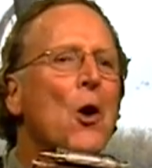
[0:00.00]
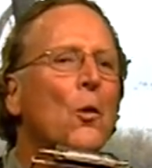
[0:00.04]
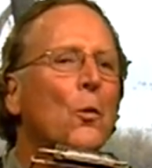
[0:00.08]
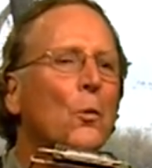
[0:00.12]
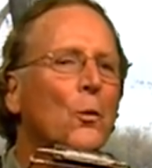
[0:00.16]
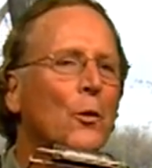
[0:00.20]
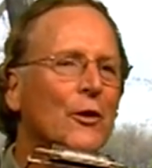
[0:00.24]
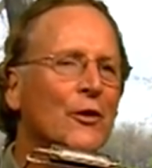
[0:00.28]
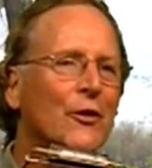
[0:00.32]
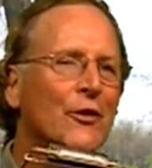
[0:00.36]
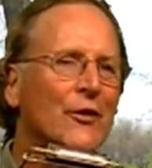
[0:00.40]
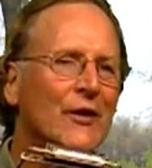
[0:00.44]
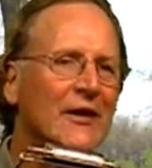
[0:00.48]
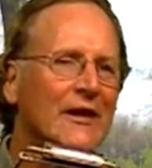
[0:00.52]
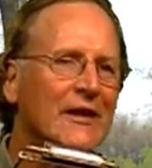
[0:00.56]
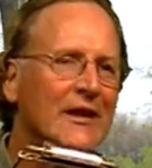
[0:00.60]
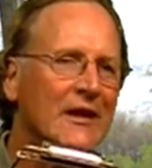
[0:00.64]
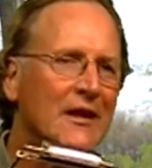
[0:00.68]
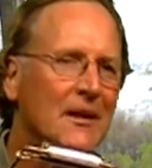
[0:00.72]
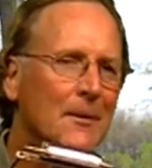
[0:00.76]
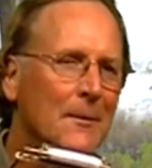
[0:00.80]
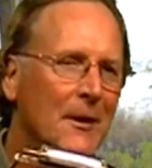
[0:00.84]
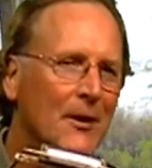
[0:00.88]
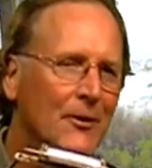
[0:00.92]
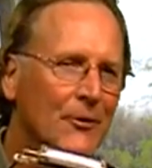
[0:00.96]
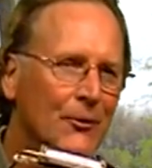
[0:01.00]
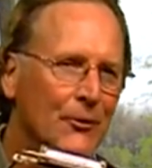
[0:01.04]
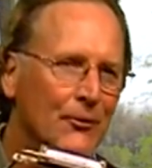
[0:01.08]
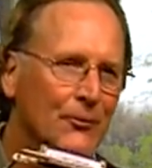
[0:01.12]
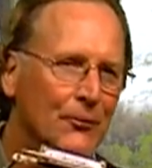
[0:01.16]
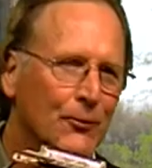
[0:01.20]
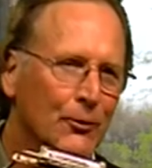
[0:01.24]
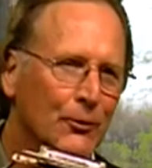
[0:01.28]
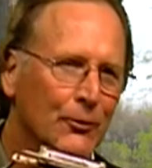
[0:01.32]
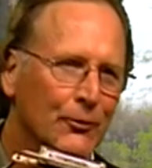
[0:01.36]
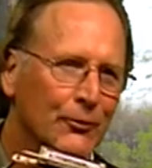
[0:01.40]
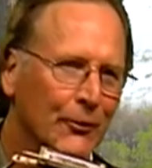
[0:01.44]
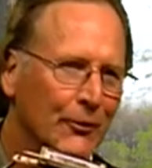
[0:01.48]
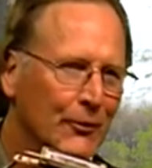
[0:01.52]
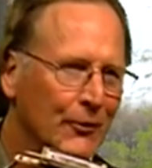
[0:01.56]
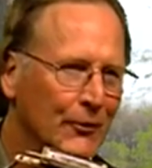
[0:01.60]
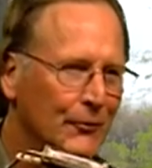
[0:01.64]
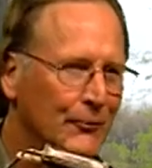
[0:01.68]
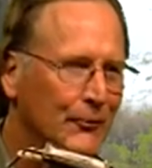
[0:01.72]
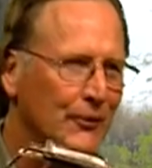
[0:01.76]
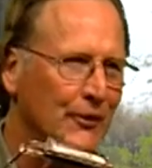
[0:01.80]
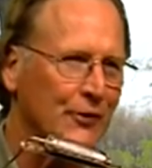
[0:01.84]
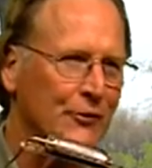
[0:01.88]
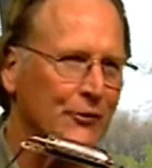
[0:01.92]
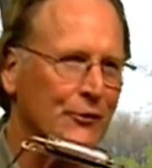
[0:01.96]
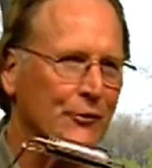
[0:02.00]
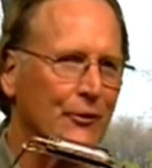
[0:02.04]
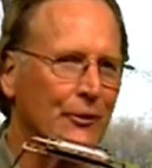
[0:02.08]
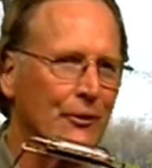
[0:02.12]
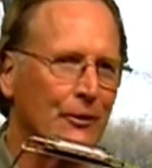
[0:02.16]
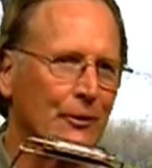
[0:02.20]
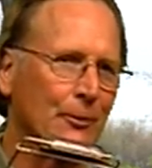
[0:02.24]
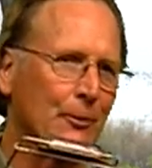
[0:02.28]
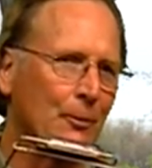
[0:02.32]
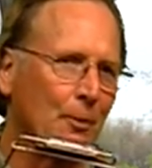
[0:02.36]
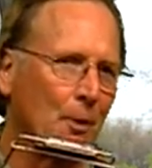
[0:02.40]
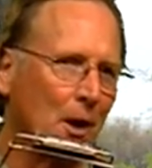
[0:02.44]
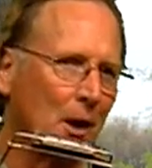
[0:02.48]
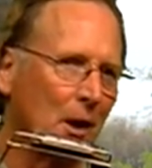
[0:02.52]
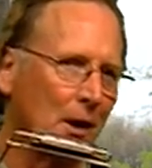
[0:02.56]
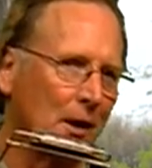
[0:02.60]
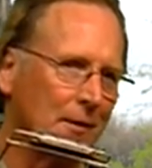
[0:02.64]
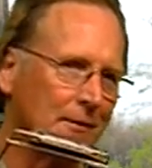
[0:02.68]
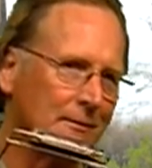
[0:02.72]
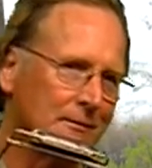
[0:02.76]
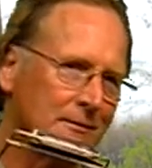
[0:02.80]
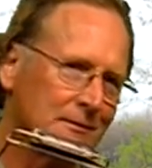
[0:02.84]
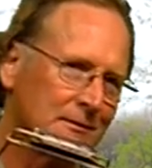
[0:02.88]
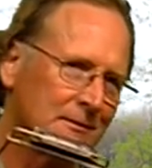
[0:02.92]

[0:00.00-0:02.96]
We're thinking about the first of the fish that arrive.